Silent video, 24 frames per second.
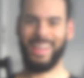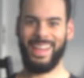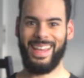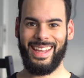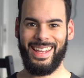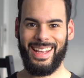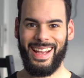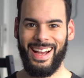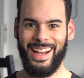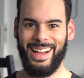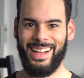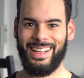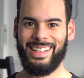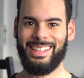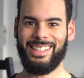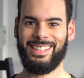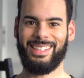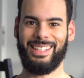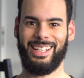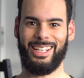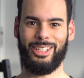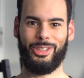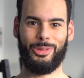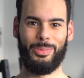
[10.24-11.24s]
Hey
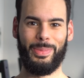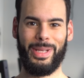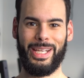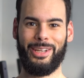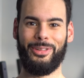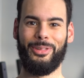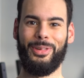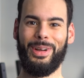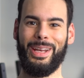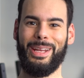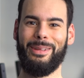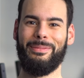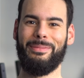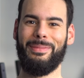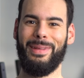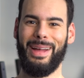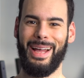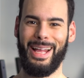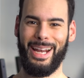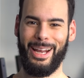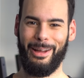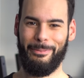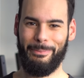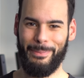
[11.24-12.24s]
guys, it's me Kareem
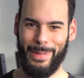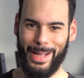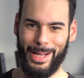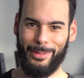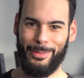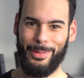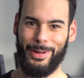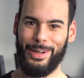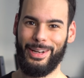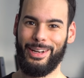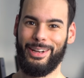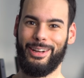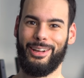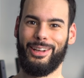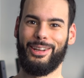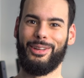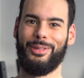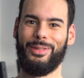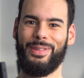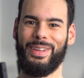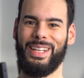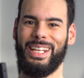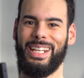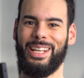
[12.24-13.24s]
and I'm back with
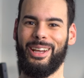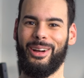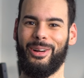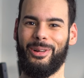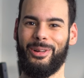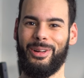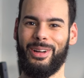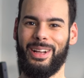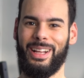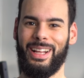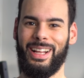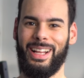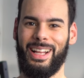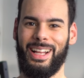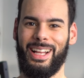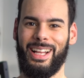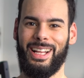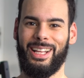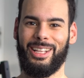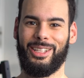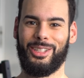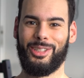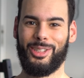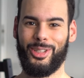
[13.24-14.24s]
another video.
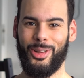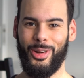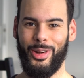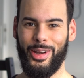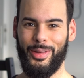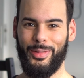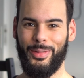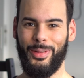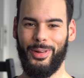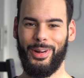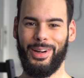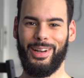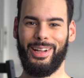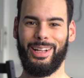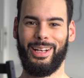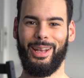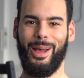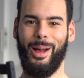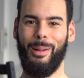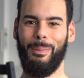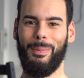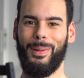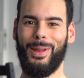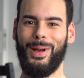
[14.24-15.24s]
Sorry for not
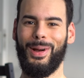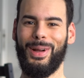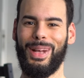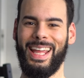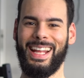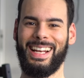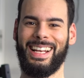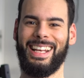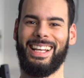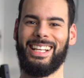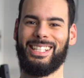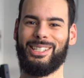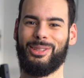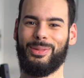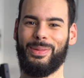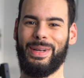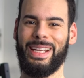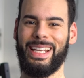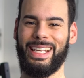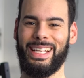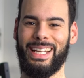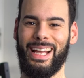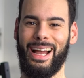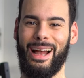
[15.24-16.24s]
uploading last
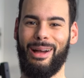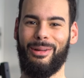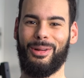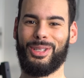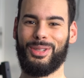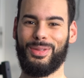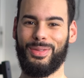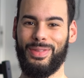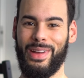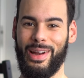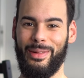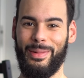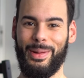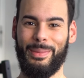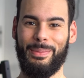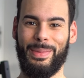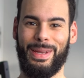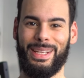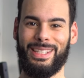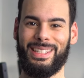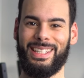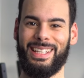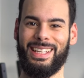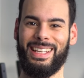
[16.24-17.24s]
week, I was very
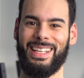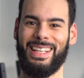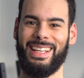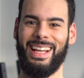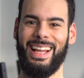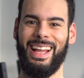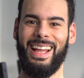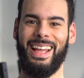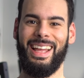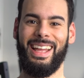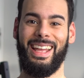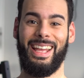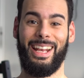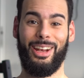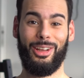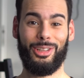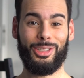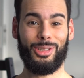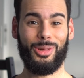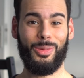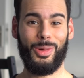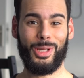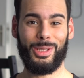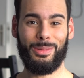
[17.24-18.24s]
busy. It
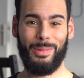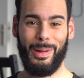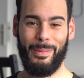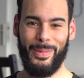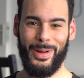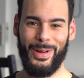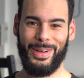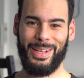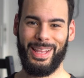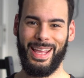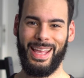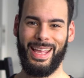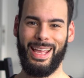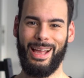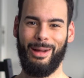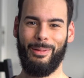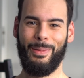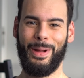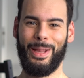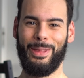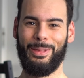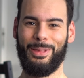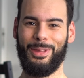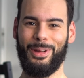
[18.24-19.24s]
also was my birthday, I
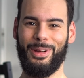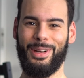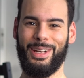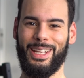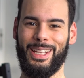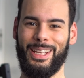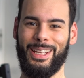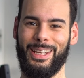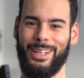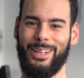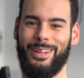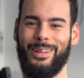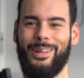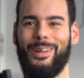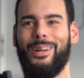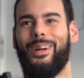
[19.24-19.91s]
went 30.